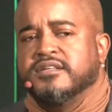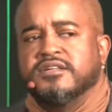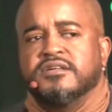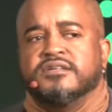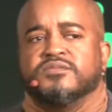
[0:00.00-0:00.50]

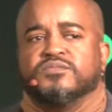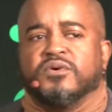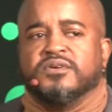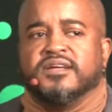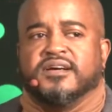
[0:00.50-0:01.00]
good
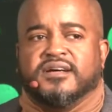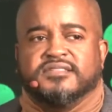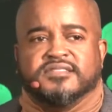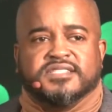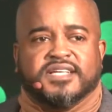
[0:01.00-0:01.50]
working
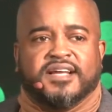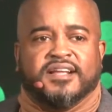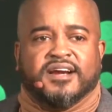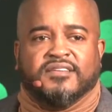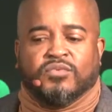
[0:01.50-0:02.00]

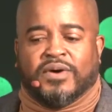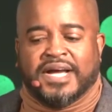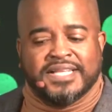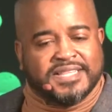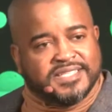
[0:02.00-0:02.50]
understanding of
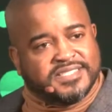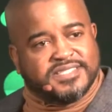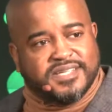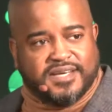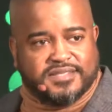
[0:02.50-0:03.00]
why this
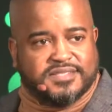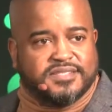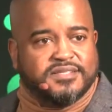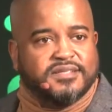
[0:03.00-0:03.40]
text